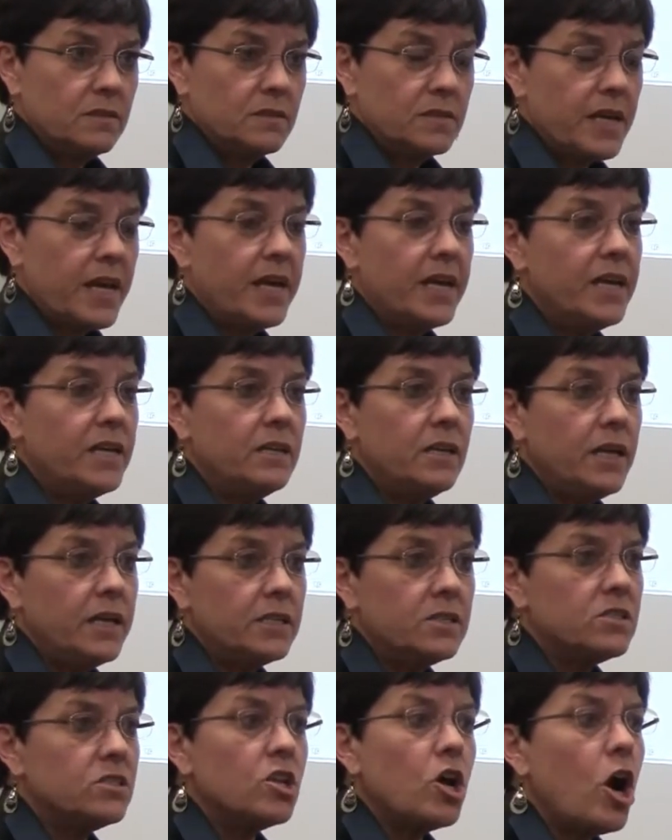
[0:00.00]
Okay,
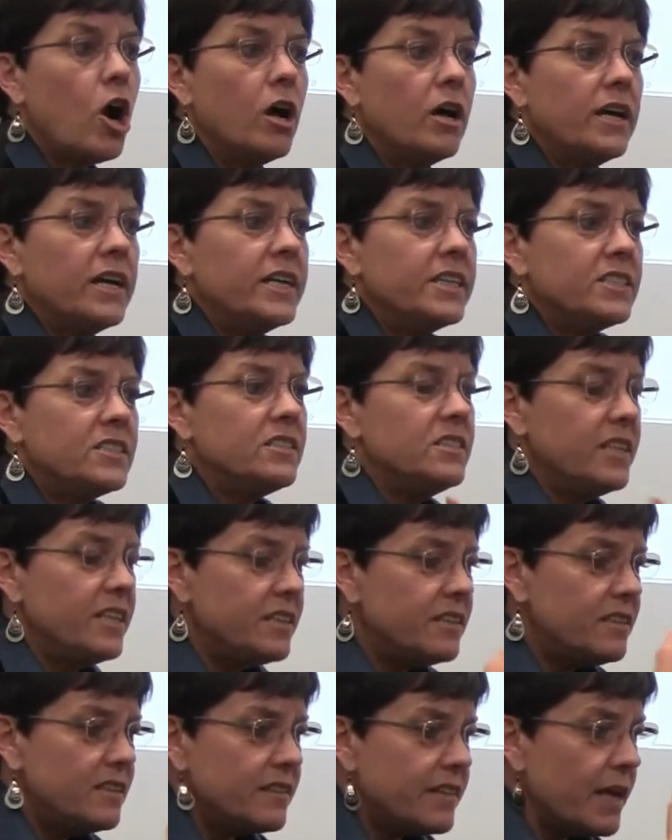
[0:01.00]

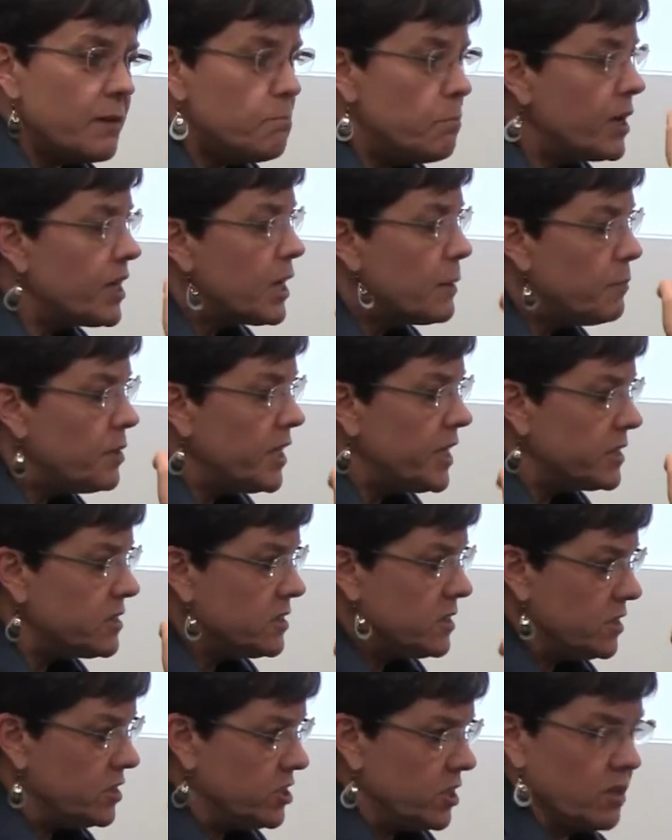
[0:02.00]
they butt up
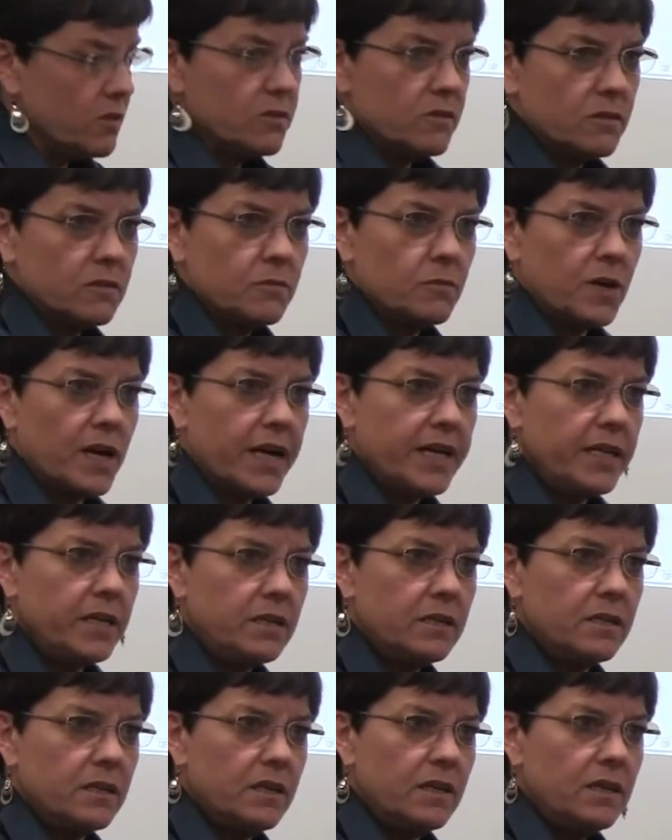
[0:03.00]
against each other, right?
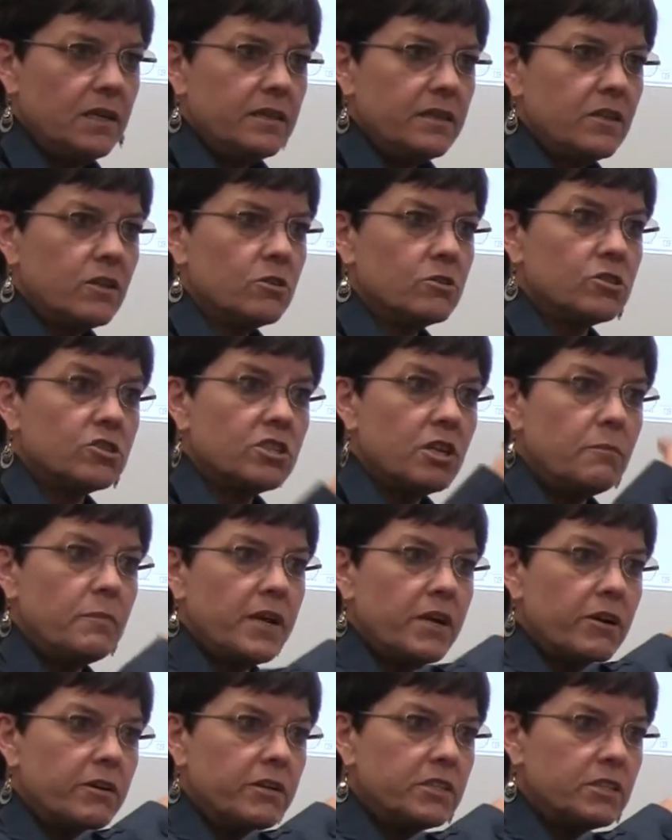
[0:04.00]
There are some
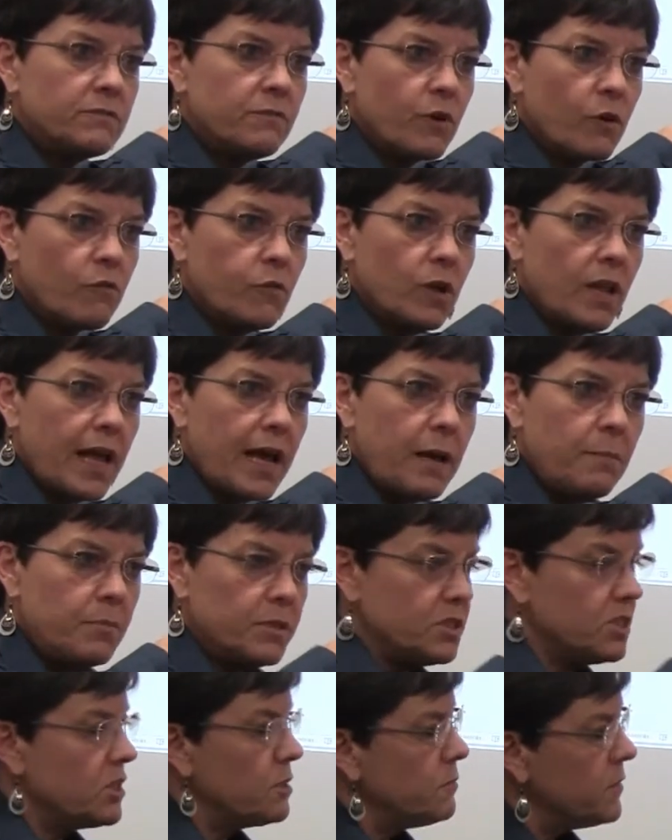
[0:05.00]
areas of overlap and
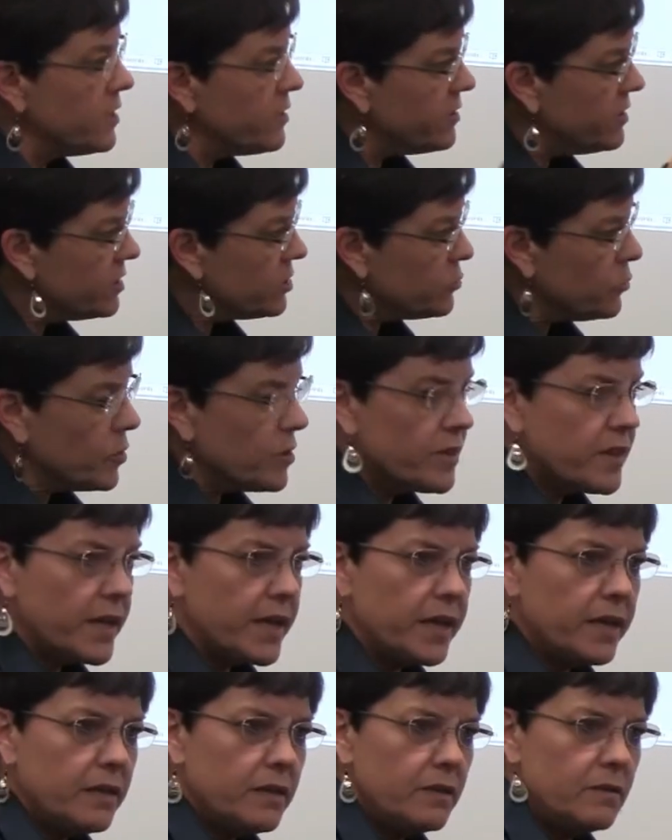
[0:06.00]
some areas where
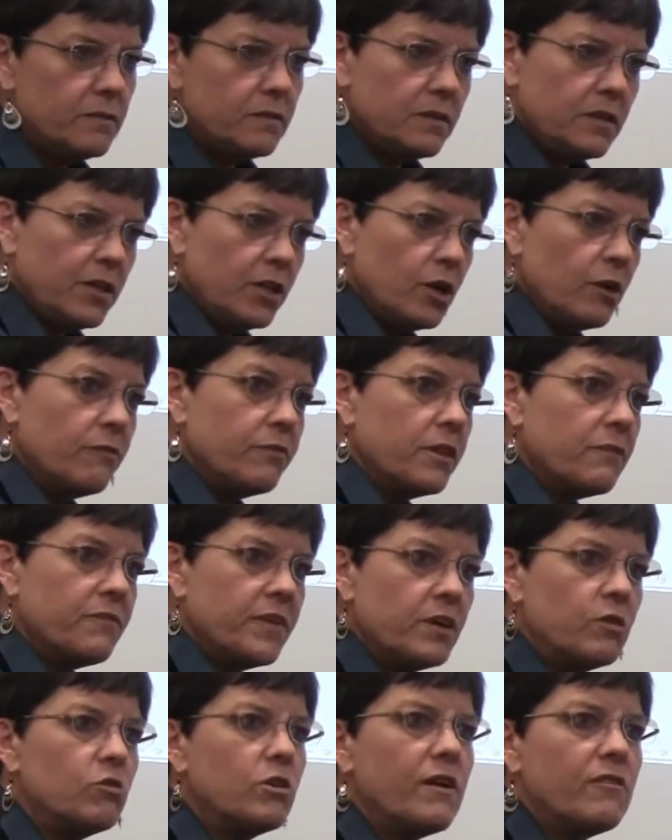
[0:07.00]
the
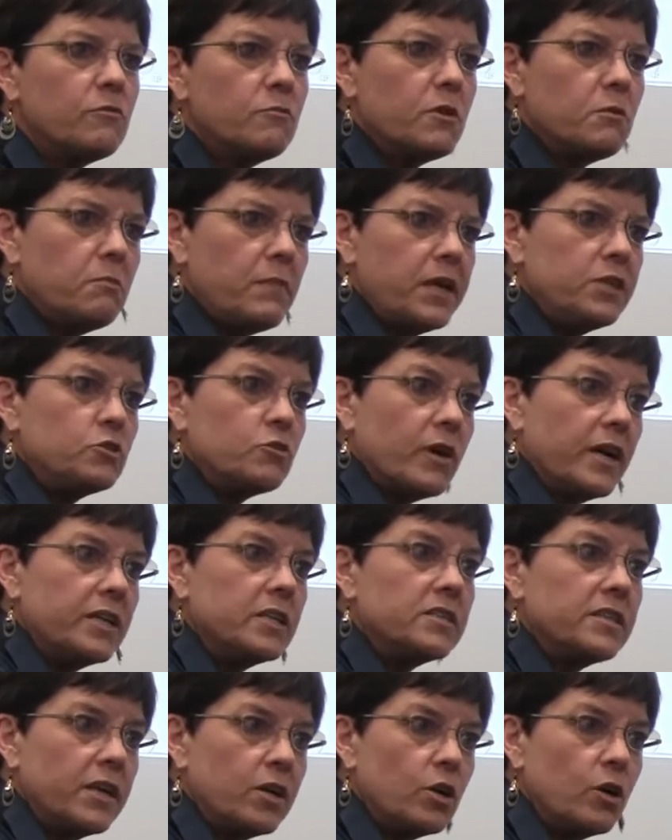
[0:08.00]
federal government may try to
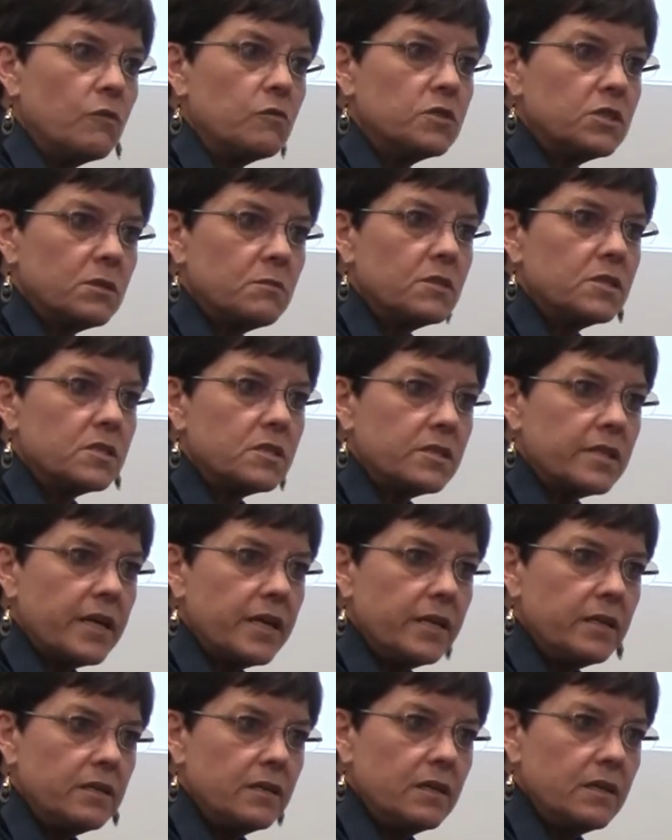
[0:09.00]
take over some of the
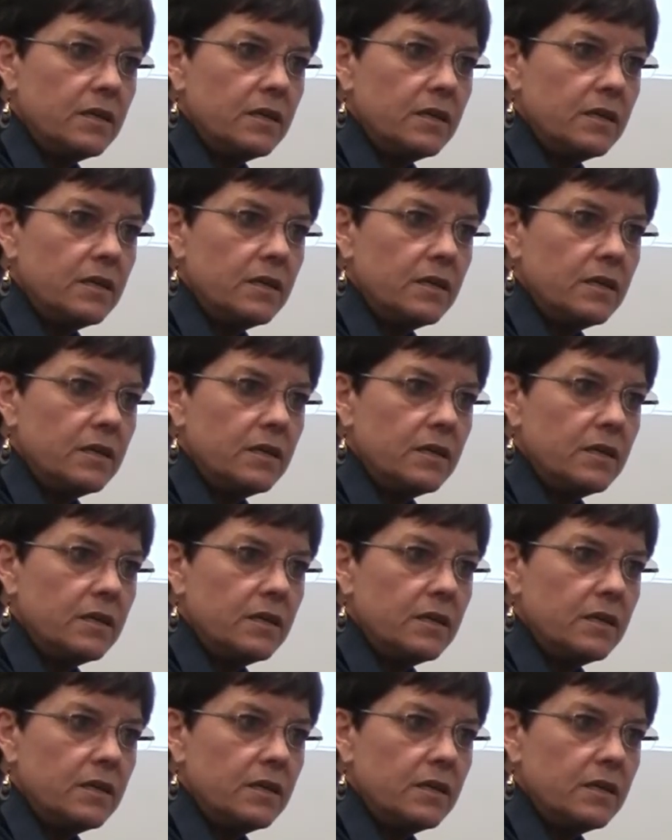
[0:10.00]
state